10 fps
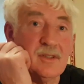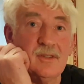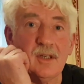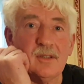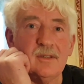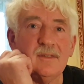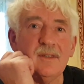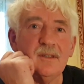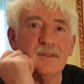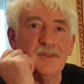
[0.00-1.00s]
suggestions,
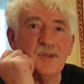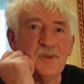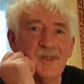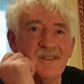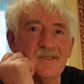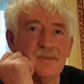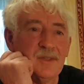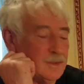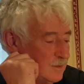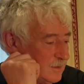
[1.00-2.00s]
I look forward to hearing from
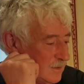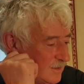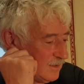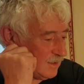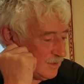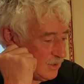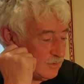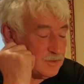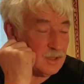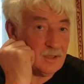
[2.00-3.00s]
you. So
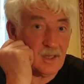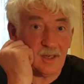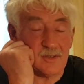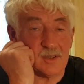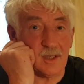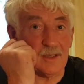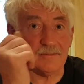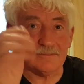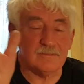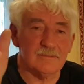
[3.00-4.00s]
until then, I'll
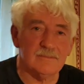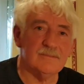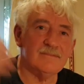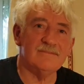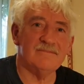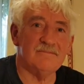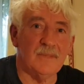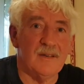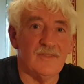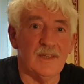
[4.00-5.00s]
say
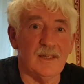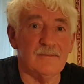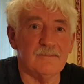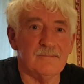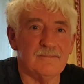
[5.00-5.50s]
Bye for now.